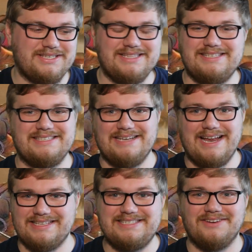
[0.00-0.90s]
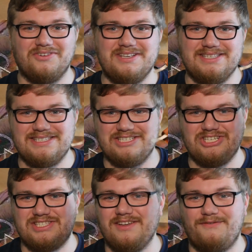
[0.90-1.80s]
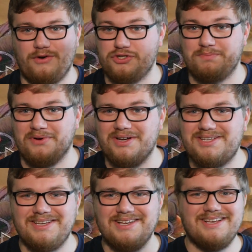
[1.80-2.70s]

and this is not a series. This is just the first book,